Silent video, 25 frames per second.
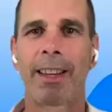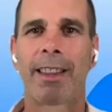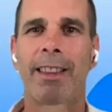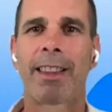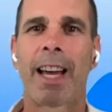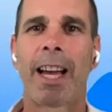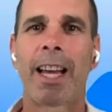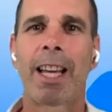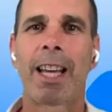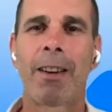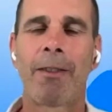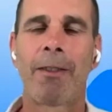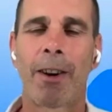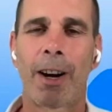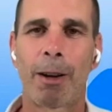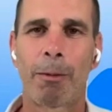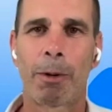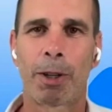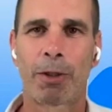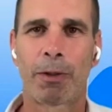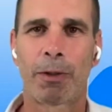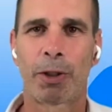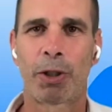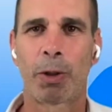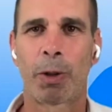Thank you very
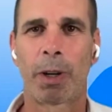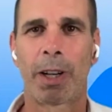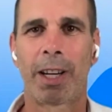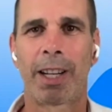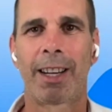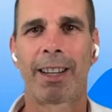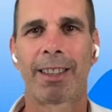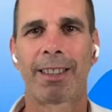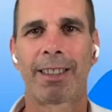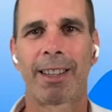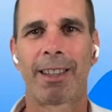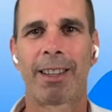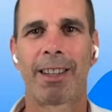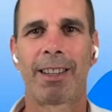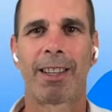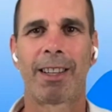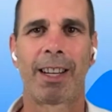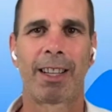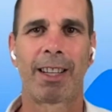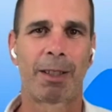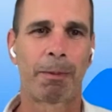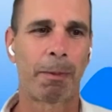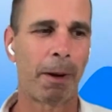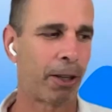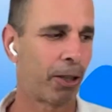much for joining us on
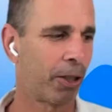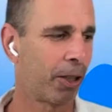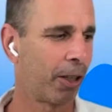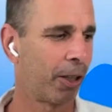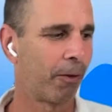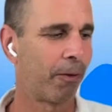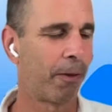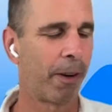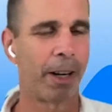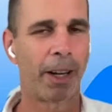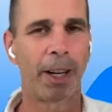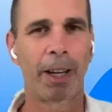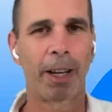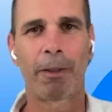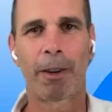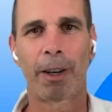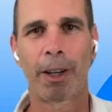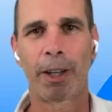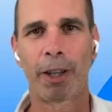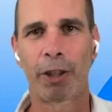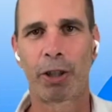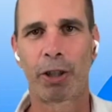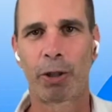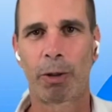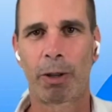especially a very,
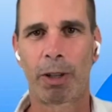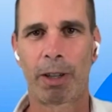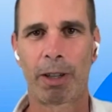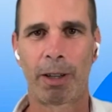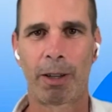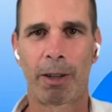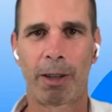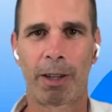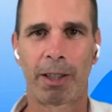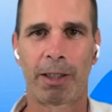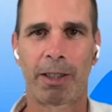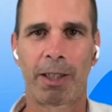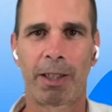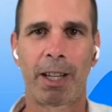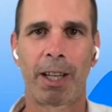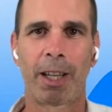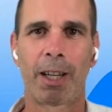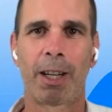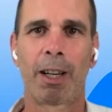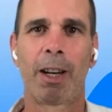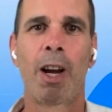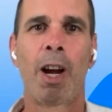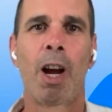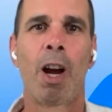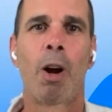very short notice
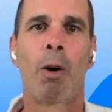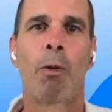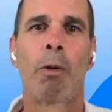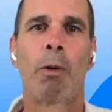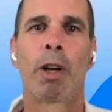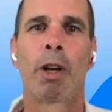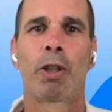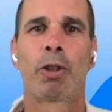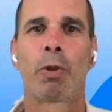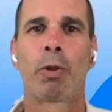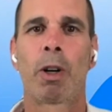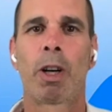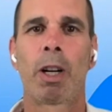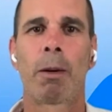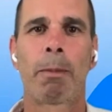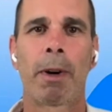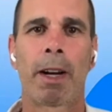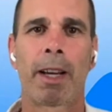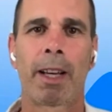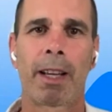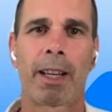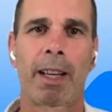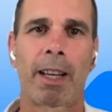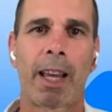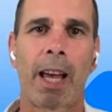here. We are joined
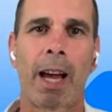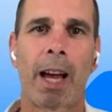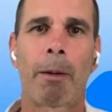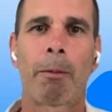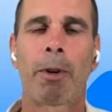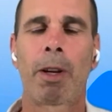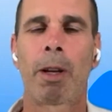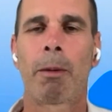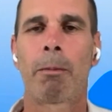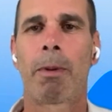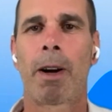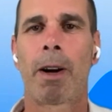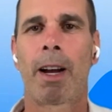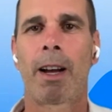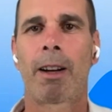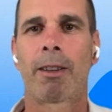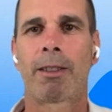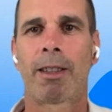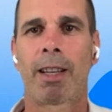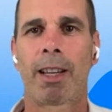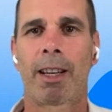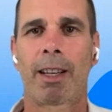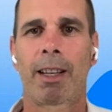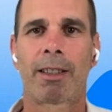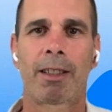by Cambium
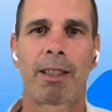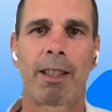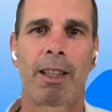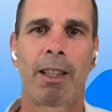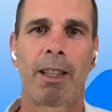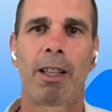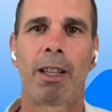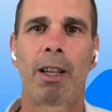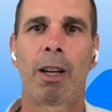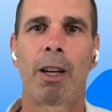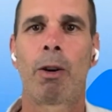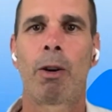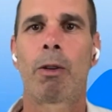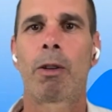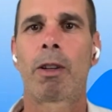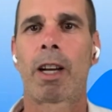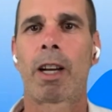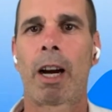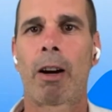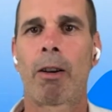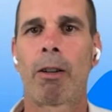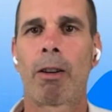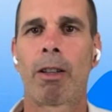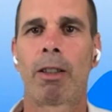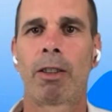Biotech CEO
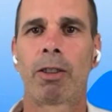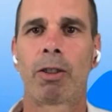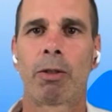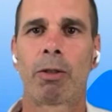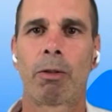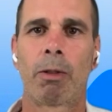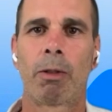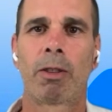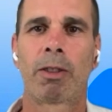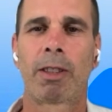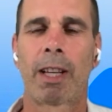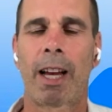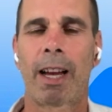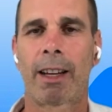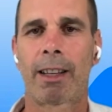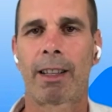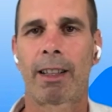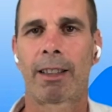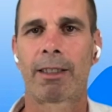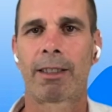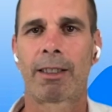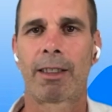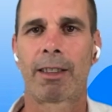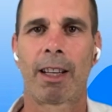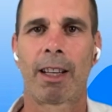Karolis
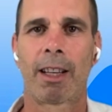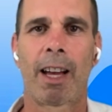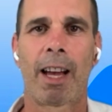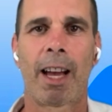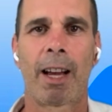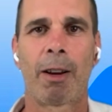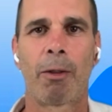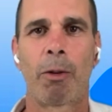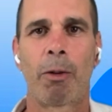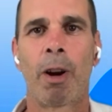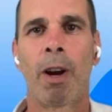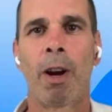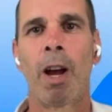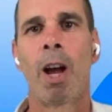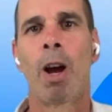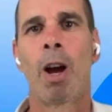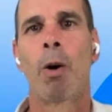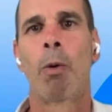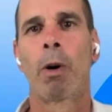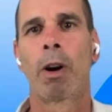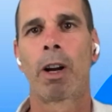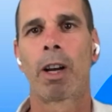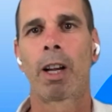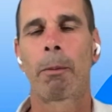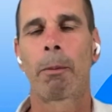Rosickas, and
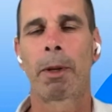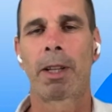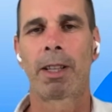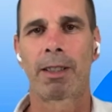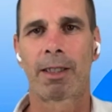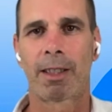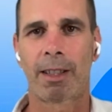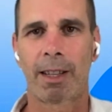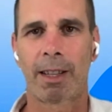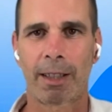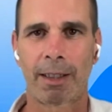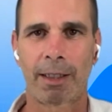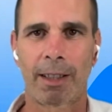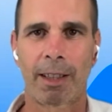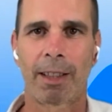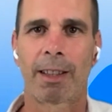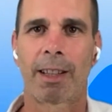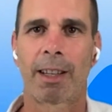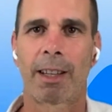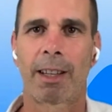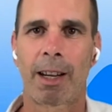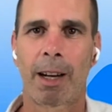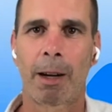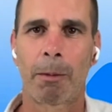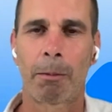we're going to be discussing
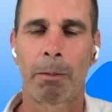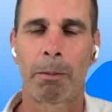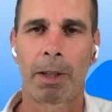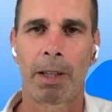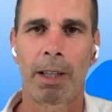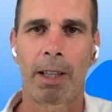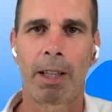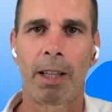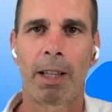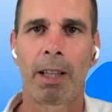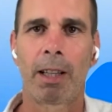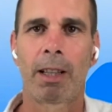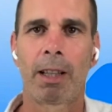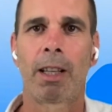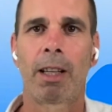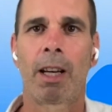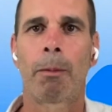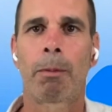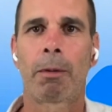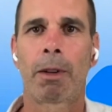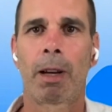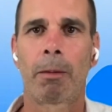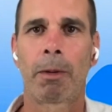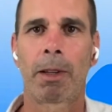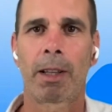the company, the
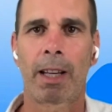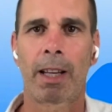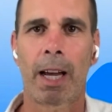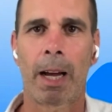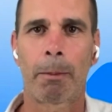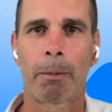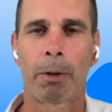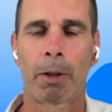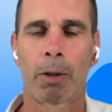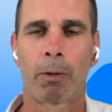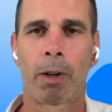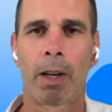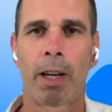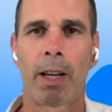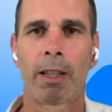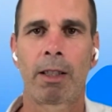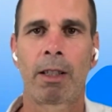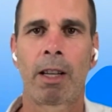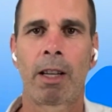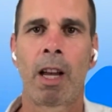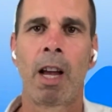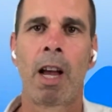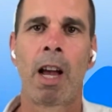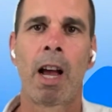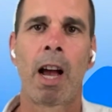upcoming capital
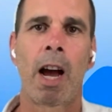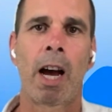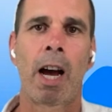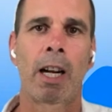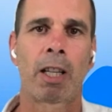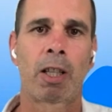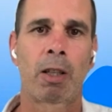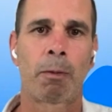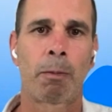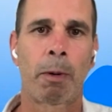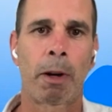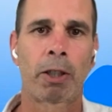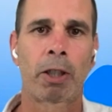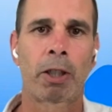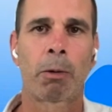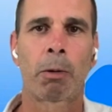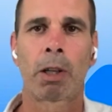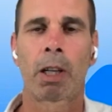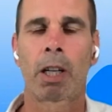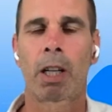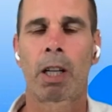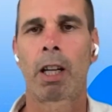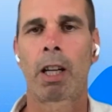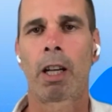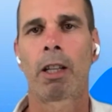raise, and especially
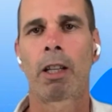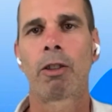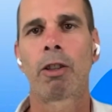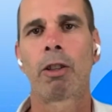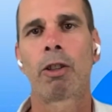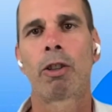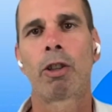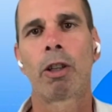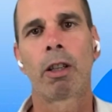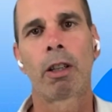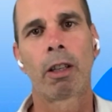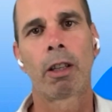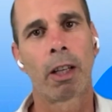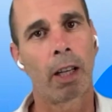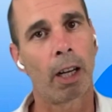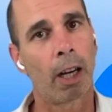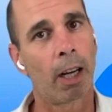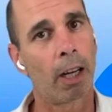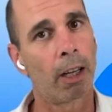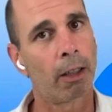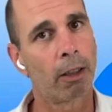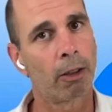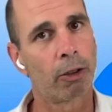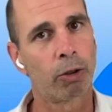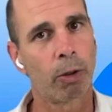we're going to get into
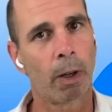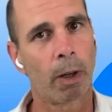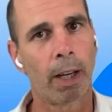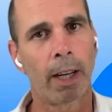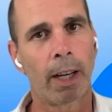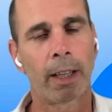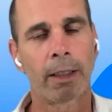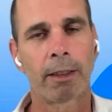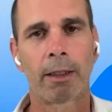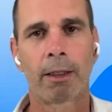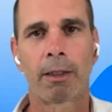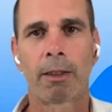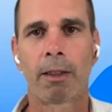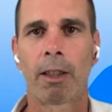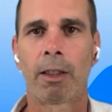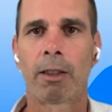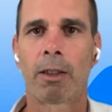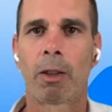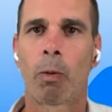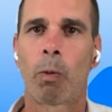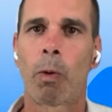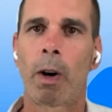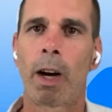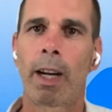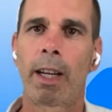the dry eye disease
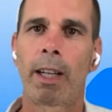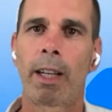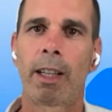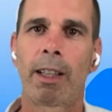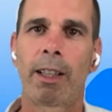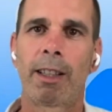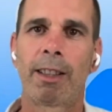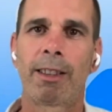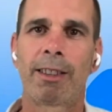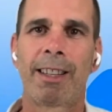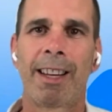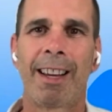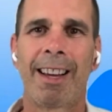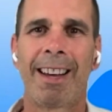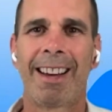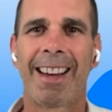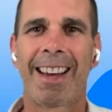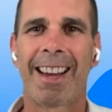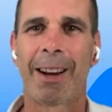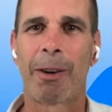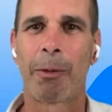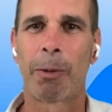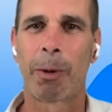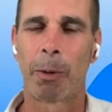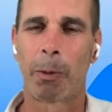and why it is
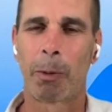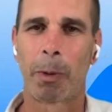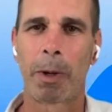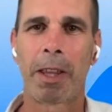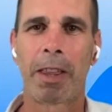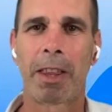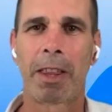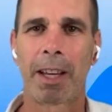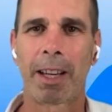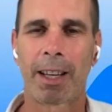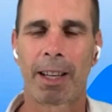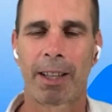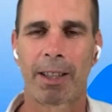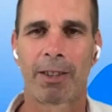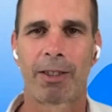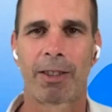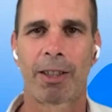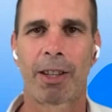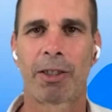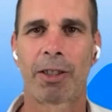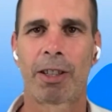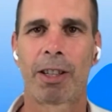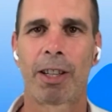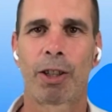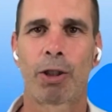what we think is
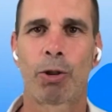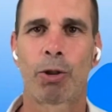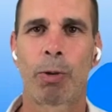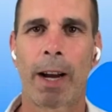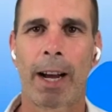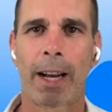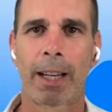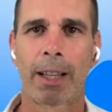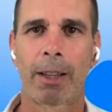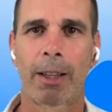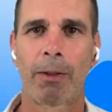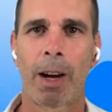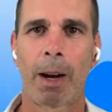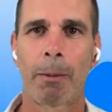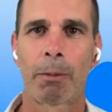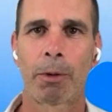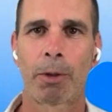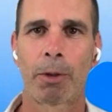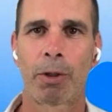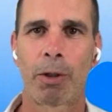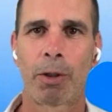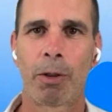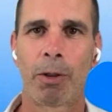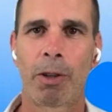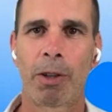such an attractive
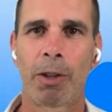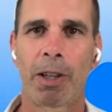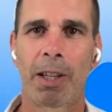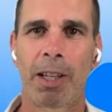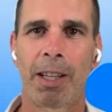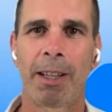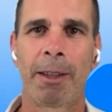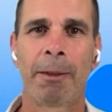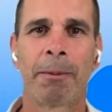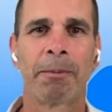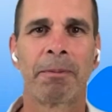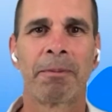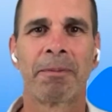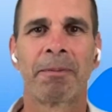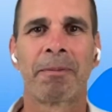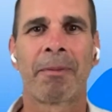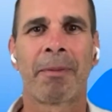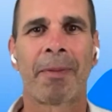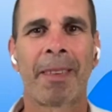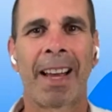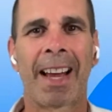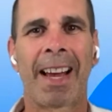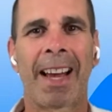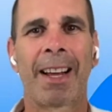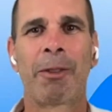opportunity.
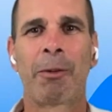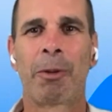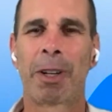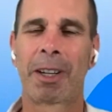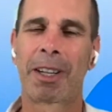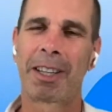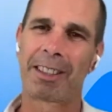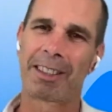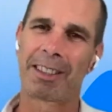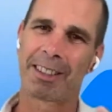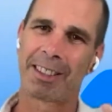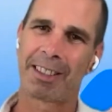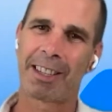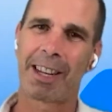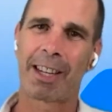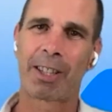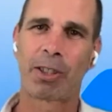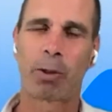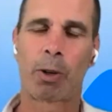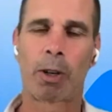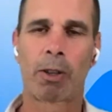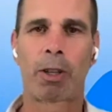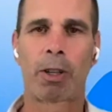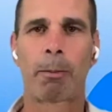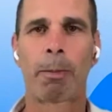And we're going to discuss
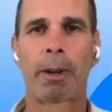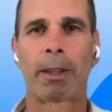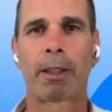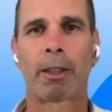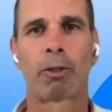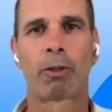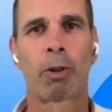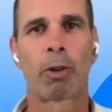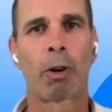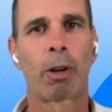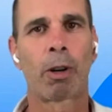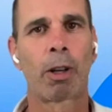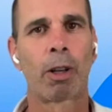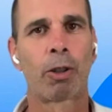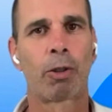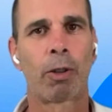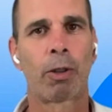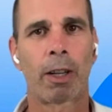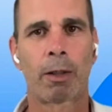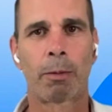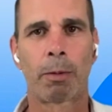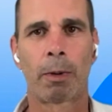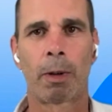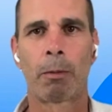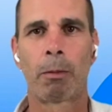also about the total
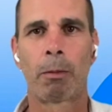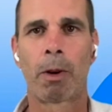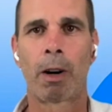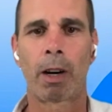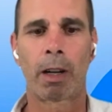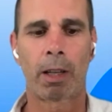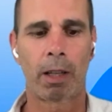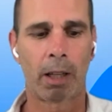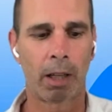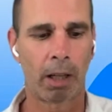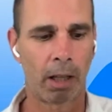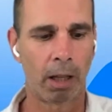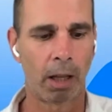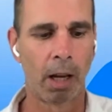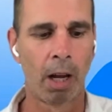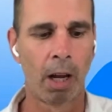addressable market